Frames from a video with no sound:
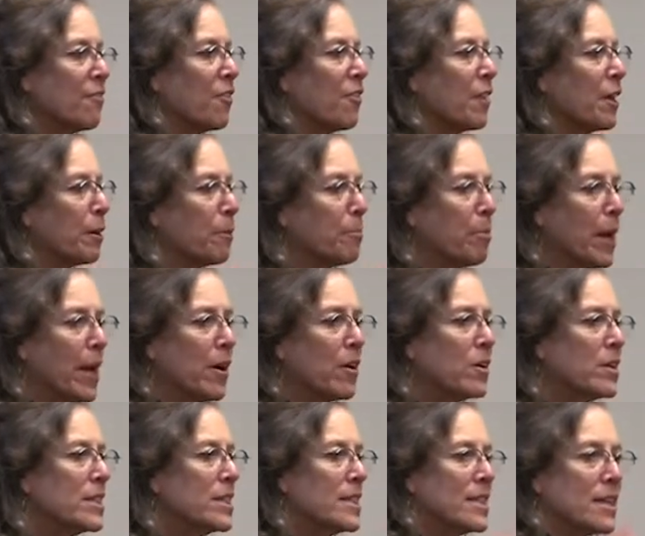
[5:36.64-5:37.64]
from their
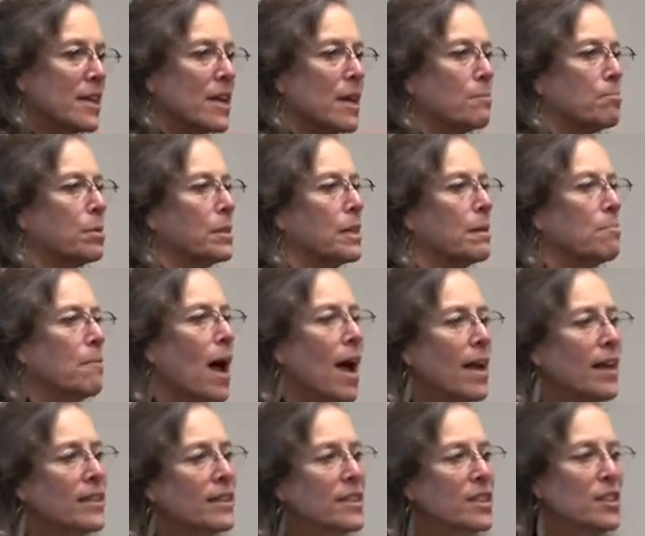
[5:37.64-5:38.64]
parents a couple of
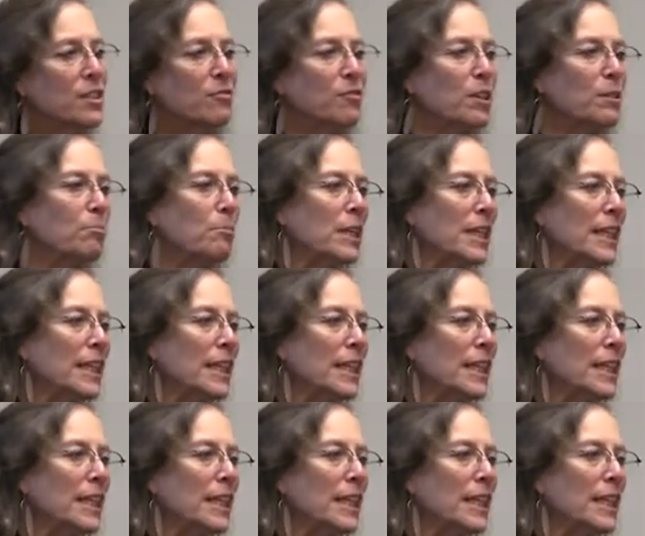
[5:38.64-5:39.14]
miles from